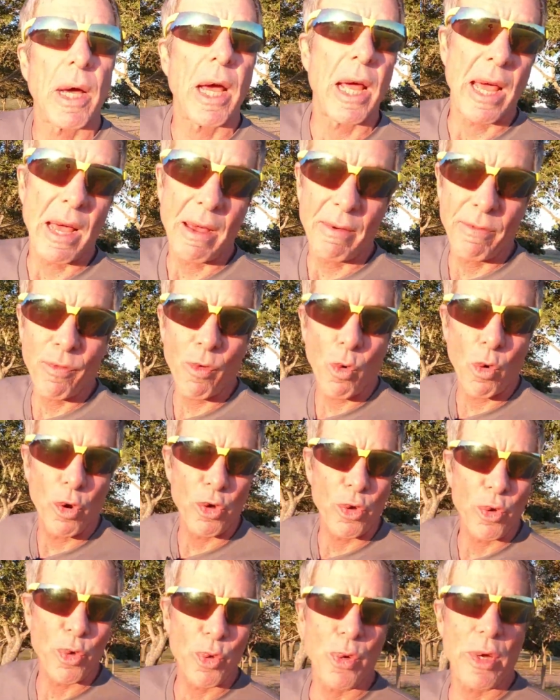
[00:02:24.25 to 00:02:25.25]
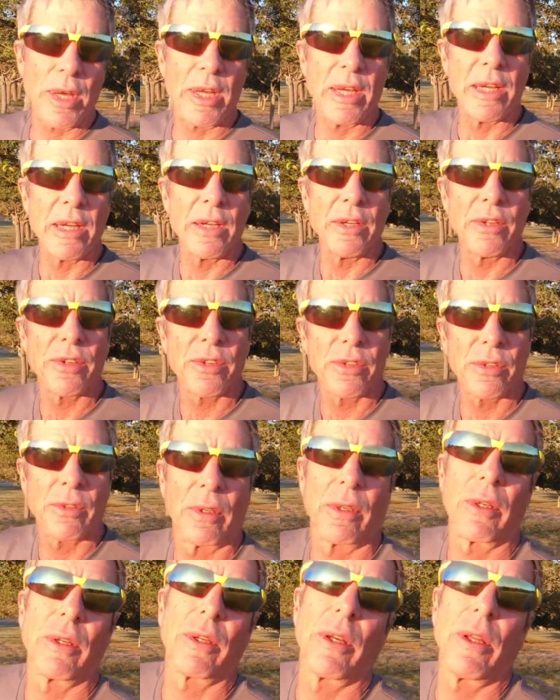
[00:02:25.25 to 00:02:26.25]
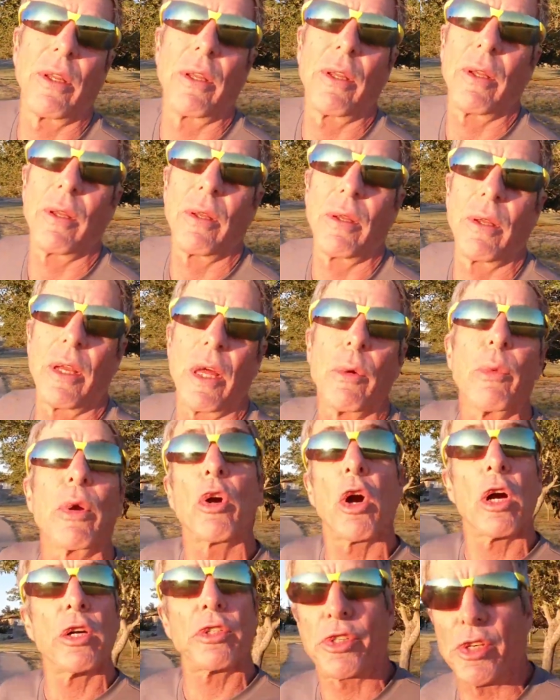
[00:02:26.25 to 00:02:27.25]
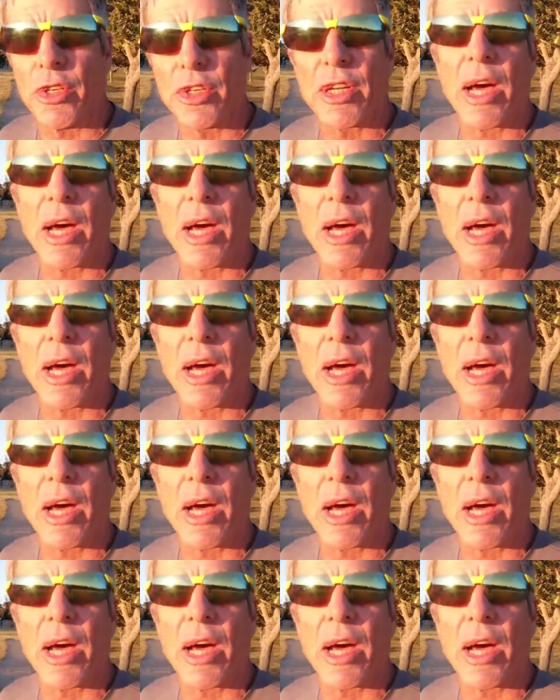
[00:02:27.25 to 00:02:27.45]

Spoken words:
I have for you is in regards to